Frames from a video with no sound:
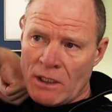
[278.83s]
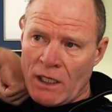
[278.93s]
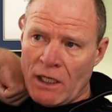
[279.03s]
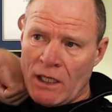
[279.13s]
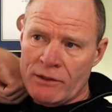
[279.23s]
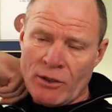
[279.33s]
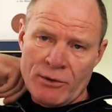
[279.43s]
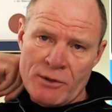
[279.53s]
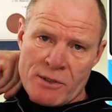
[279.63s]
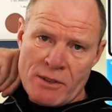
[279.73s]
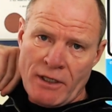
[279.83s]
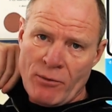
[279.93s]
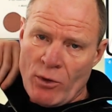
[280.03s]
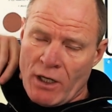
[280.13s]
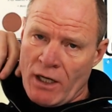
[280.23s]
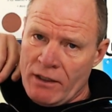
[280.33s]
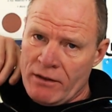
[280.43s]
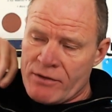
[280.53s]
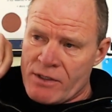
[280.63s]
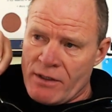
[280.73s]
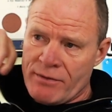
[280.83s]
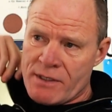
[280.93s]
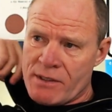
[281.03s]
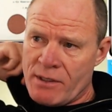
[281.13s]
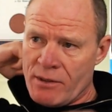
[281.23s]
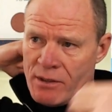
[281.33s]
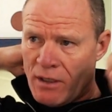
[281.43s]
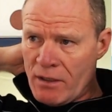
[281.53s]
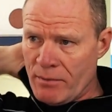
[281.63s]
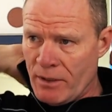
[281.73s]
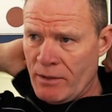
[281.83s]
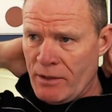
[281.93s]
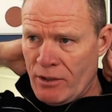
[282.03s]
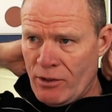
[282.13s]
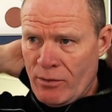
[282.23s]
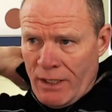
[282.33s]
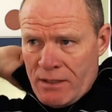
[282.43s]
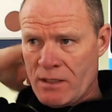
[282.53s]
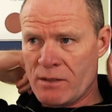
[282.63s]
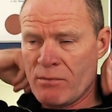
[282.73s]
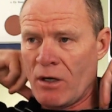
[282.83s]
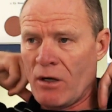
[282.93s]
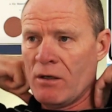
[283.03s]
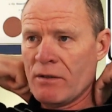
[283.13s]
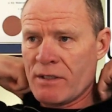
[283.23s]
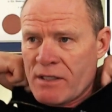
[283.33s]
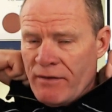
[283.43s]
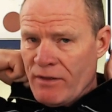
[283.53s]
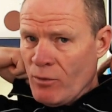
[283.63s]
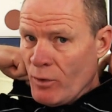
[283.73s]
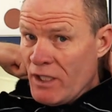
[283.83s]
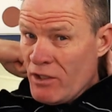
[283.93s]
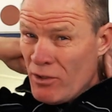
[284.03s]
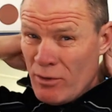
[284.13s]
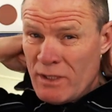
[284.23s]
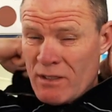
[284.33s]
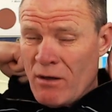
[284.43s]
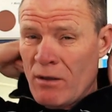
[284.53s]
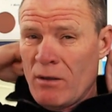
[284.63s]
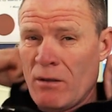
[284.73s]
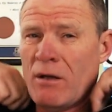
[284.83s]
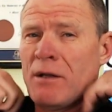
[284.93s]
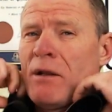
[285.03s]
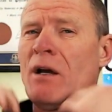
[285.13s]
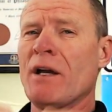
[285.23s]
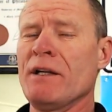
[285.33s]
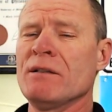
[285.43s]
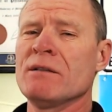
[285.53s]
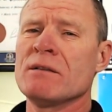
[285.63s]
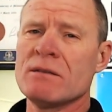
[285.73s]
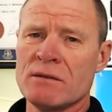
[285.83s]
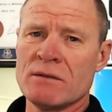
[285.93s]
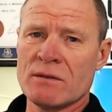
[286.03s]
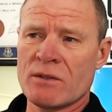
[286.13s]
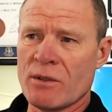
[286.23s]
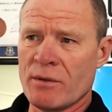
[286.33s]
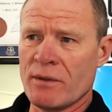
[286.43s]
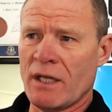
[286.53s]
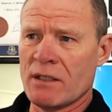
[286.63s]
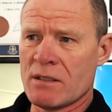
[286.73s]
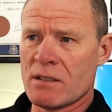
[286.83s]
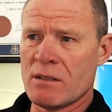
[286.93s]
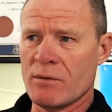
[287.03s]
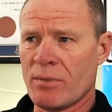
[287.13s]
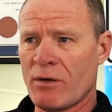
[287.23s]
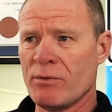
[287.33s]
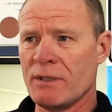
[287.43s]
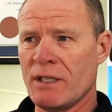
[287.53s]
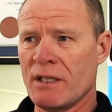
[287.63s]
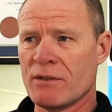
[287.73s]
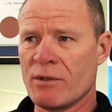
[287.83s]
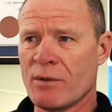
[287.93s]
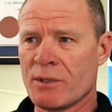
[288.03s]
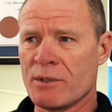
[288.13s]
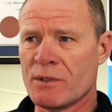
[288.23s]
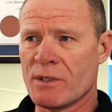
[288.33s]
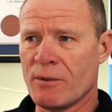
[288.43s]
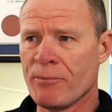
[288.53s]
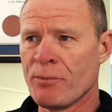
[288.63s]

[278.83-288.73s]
Uh, don't use your name. What kind of services are you talking about in the U.S.? Because all of the stuff that we do is all online. So that's so probably the answer to your question is no.